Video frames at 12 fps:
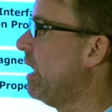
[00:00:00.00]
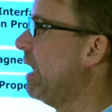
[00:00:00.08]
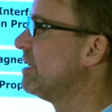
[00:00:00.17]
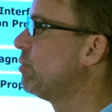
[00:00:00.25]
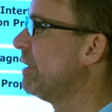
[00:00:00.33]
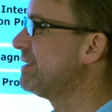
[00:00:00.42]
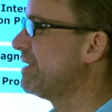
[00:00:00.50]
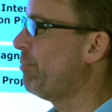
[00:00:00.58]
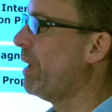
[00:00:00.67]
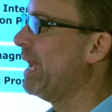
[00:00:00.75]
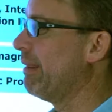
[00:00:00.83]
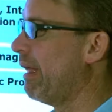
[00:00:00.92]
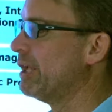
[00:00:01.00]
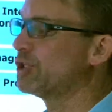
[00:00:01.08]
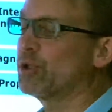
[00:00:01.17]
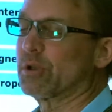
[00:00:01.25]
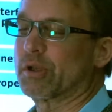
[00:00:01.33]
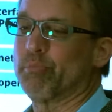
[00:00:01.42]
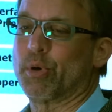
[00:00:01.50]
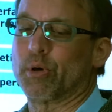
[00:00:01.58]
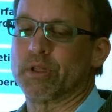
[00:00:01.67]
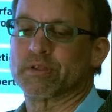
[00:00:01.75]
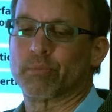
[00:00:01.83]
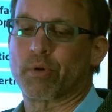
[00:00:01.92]
as well as the biological
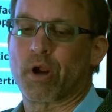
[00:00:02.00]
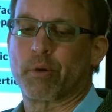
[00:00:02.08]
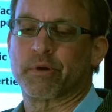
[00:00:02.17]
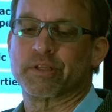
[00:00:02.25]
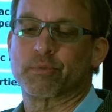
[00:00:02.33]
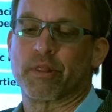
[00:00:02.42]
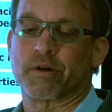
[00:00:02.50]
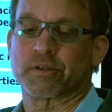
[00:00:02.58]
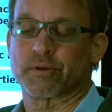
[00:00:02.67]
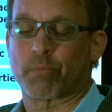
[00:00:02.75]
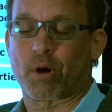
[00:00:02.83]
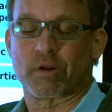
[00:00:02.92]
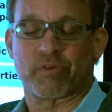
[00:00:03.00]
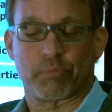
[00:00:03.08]
components and properties, whether it's a part of a